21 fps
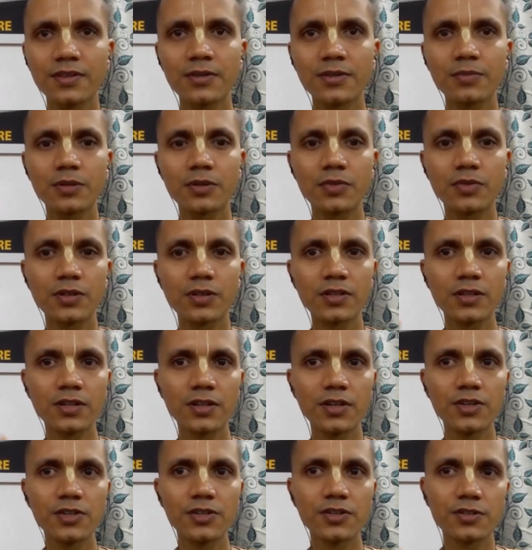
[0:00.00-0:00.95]
But other
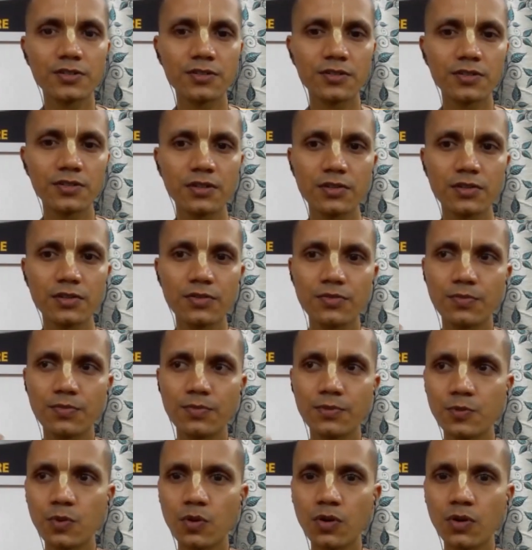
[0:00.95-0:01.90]
religions were
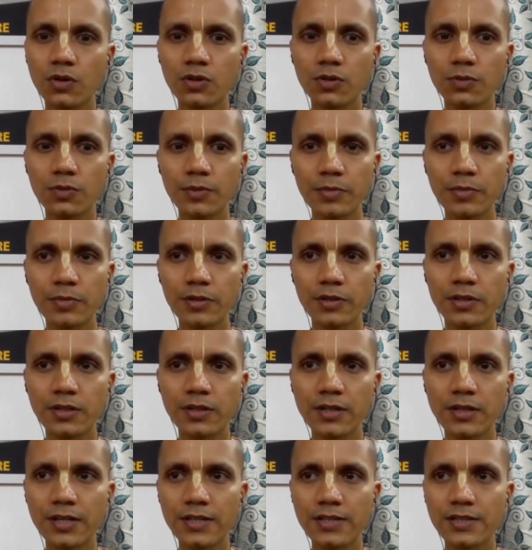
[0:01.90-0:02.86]
spoken to people in
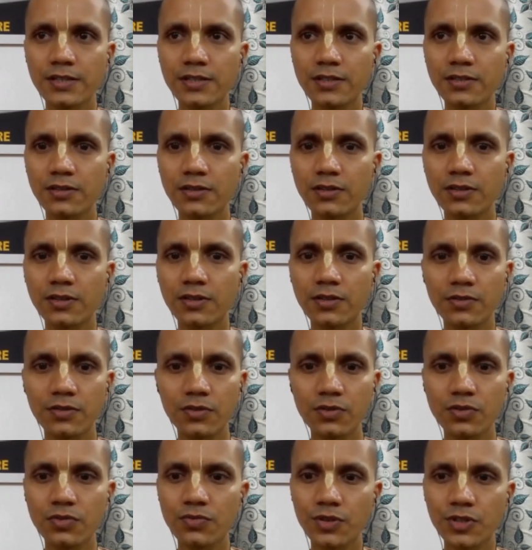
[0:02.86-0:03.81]
the desert or to
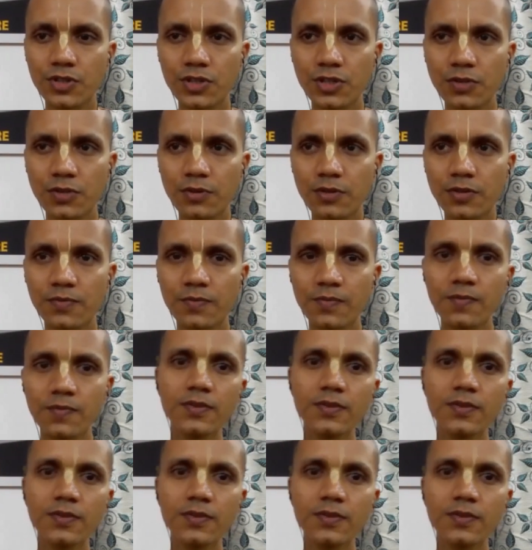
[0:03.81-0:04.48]
fishermen.